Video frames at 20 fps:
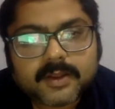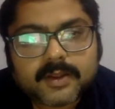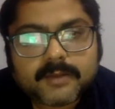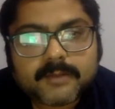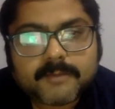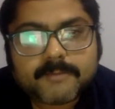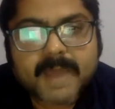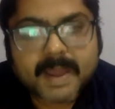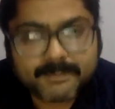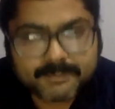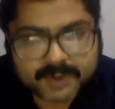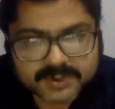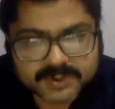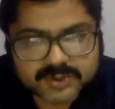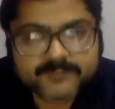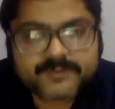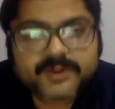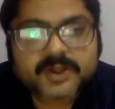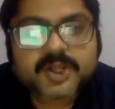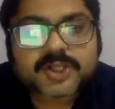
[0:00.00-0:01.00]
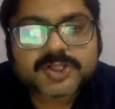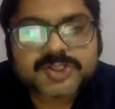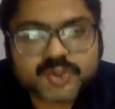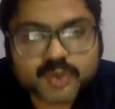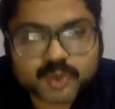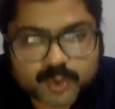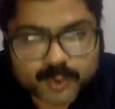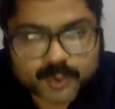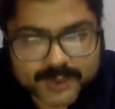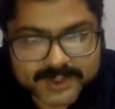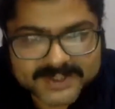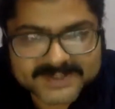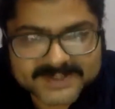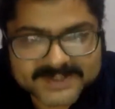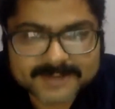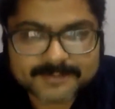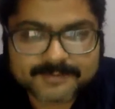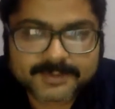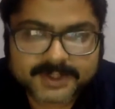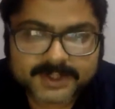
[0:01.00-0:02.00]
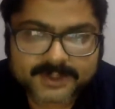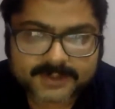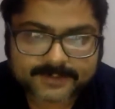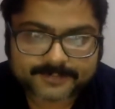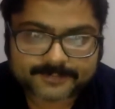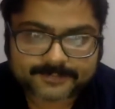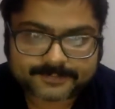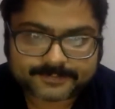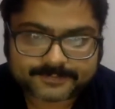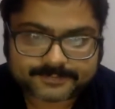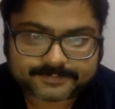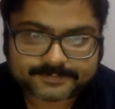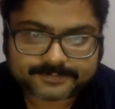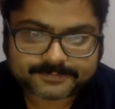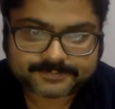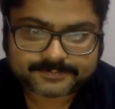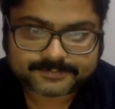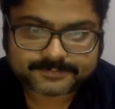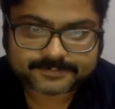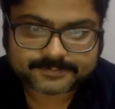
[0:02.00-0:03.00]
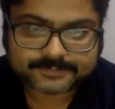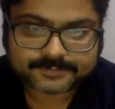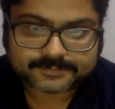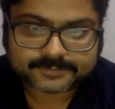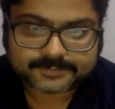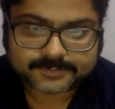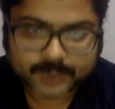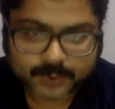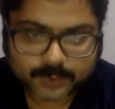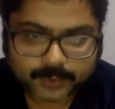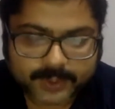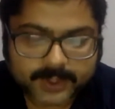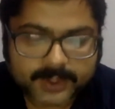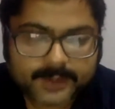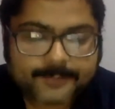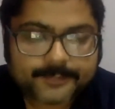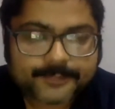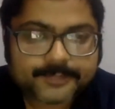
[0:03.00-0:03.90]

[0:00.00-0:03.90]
members of the constituent assembly okay